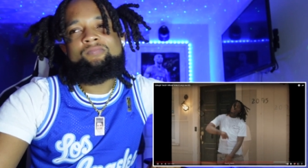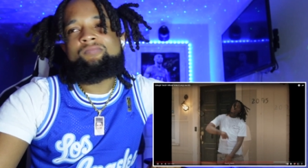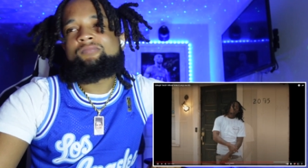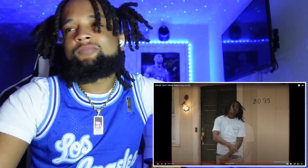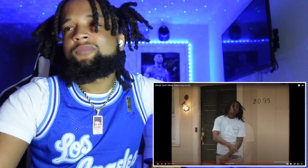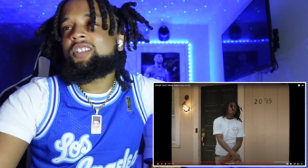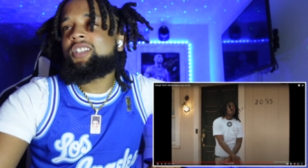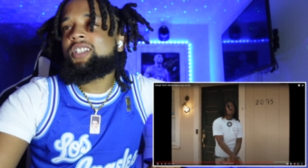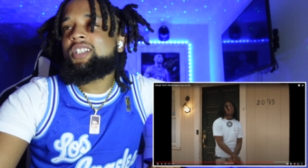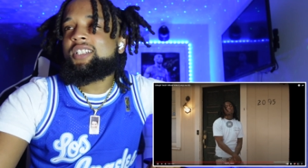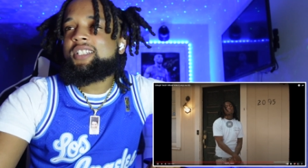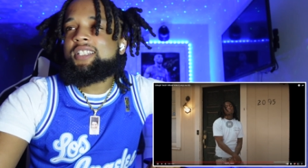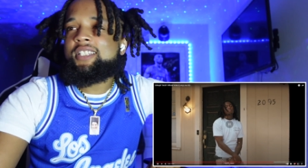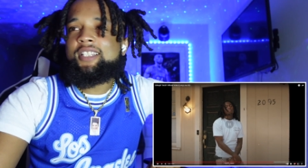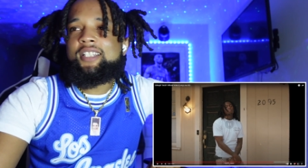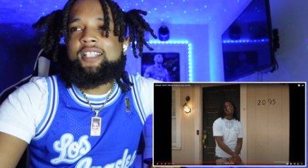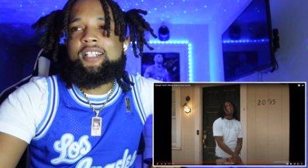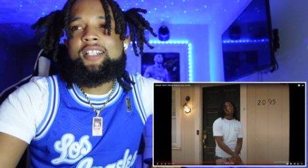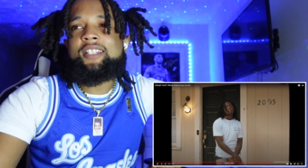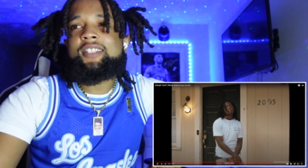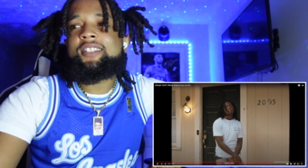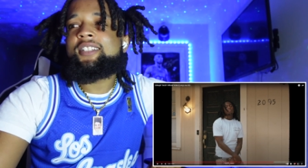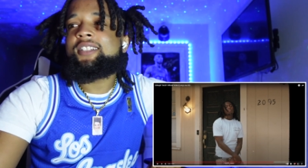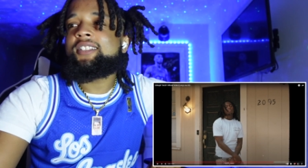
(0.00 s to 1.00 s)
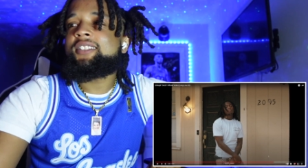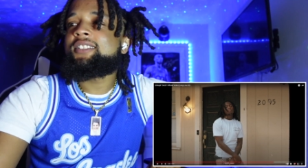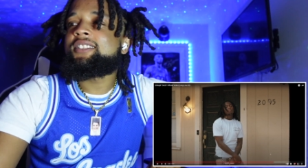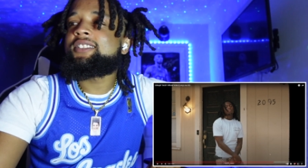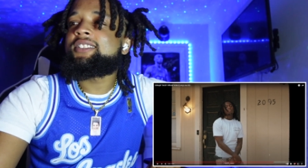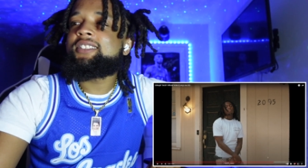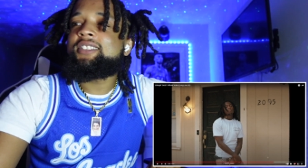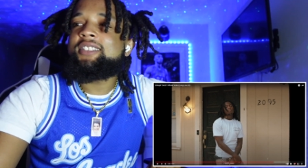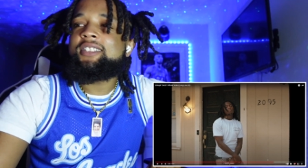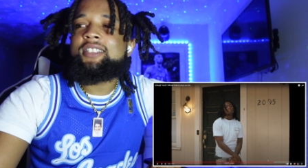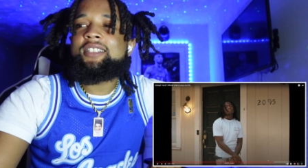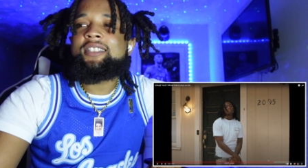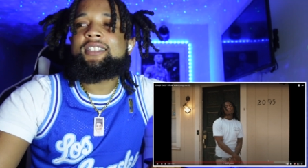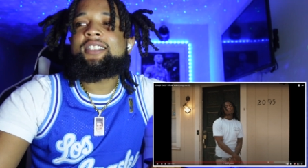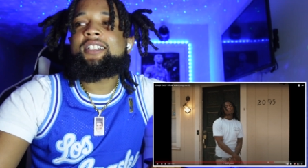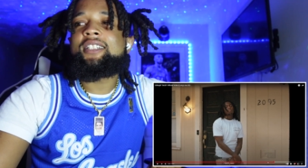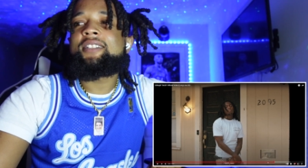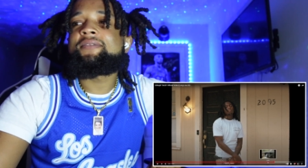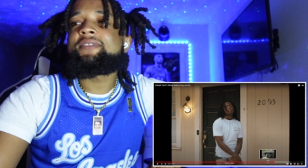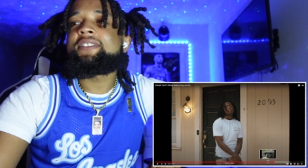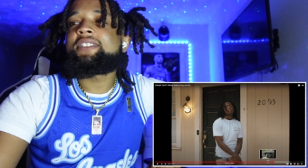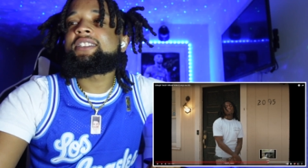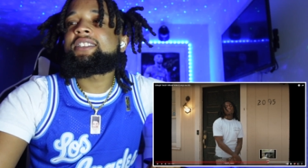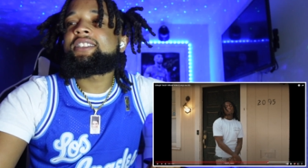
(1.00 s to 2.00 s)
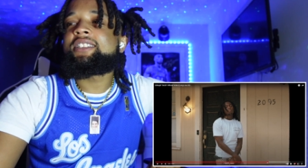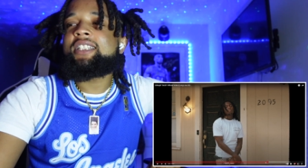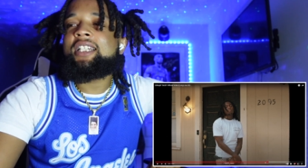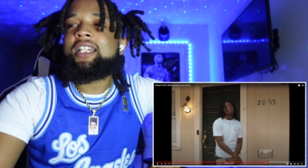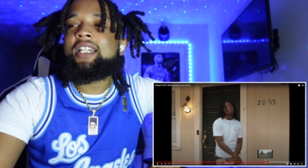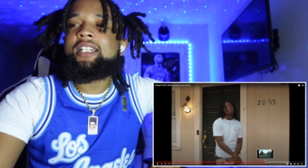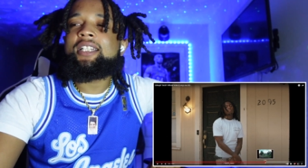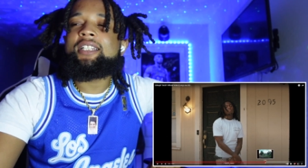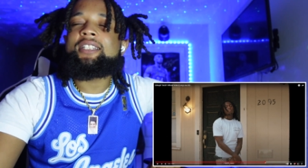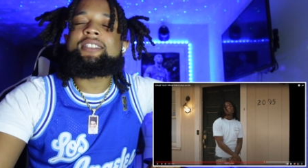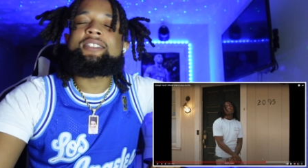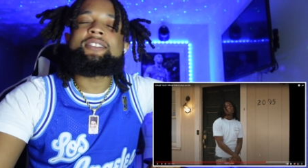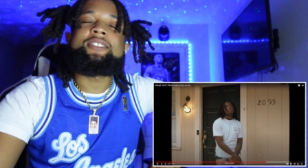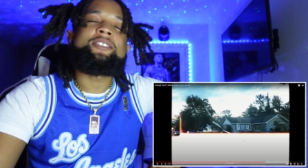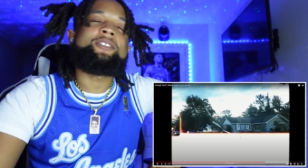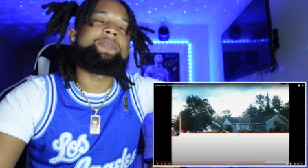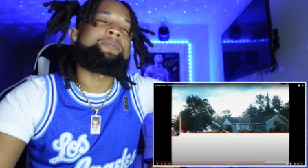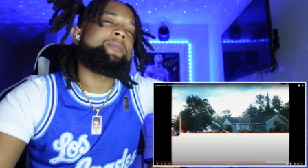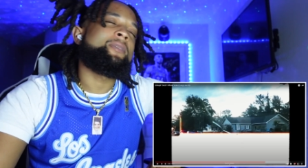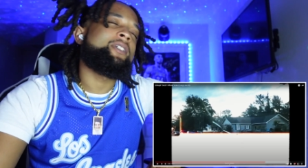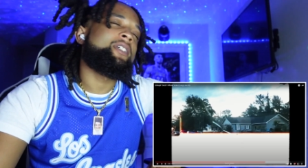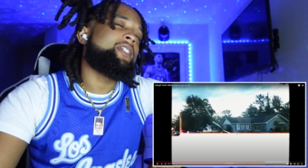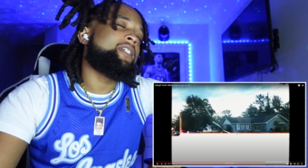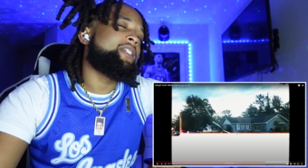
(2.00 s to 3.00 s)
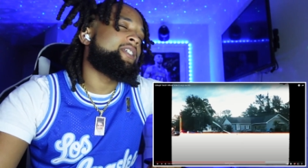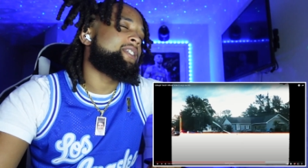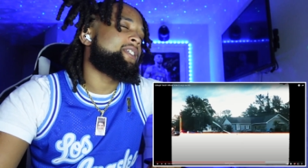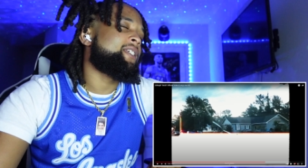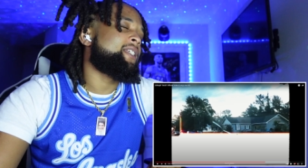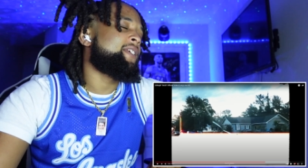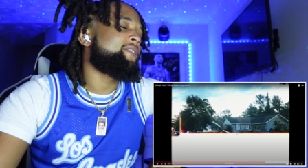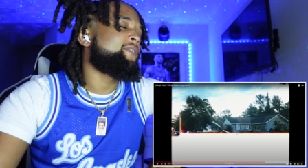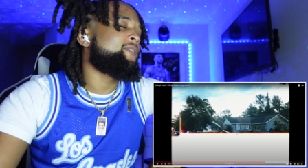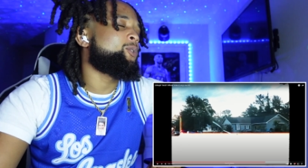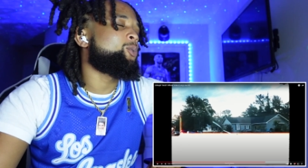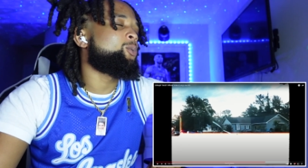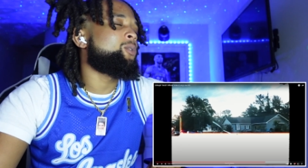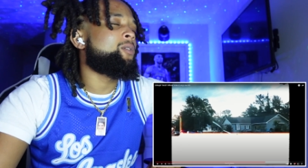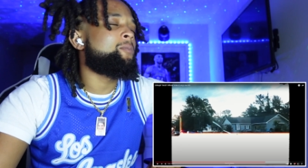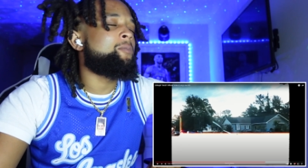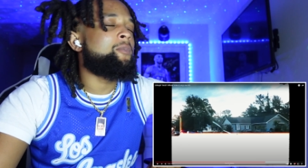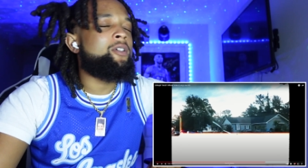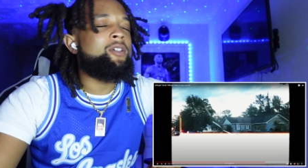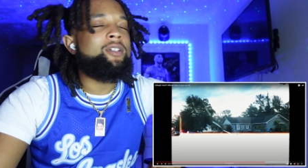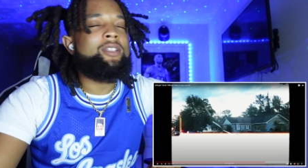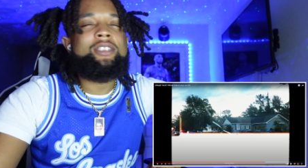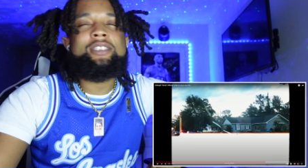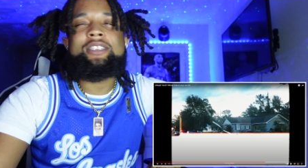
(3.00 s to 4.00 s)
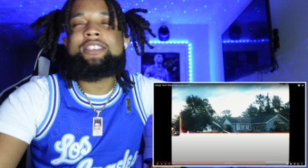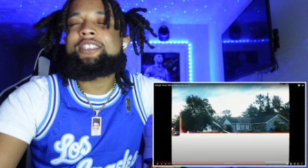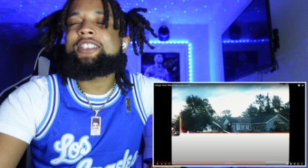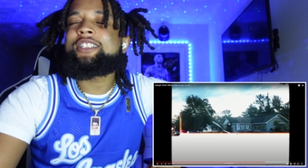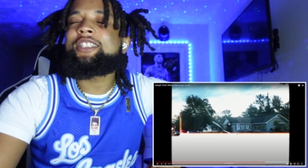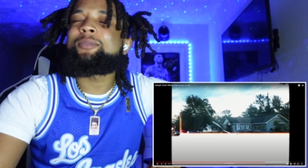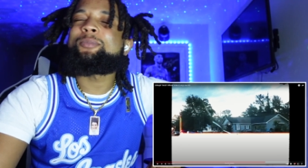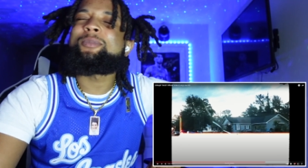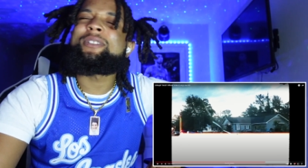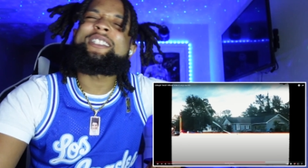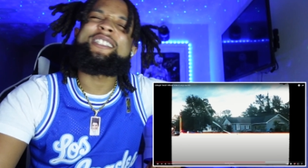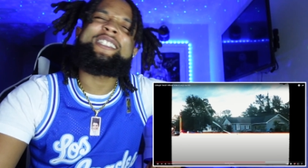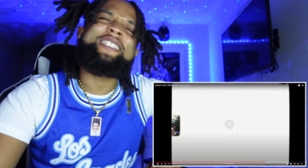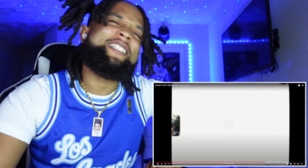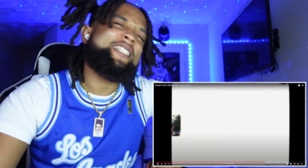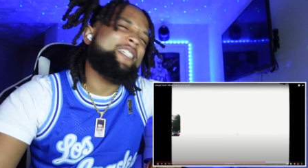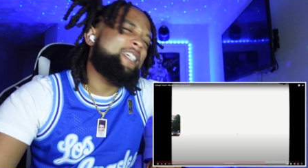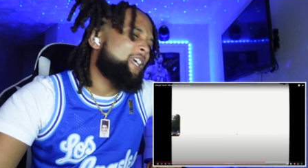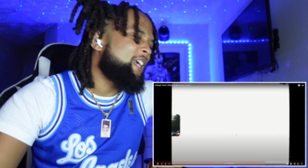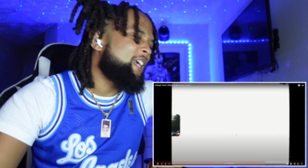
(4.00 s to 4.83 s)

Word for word: Nigga said I thought this shit had never changed, man. He said even though I'm hurt, this shit come with the Shake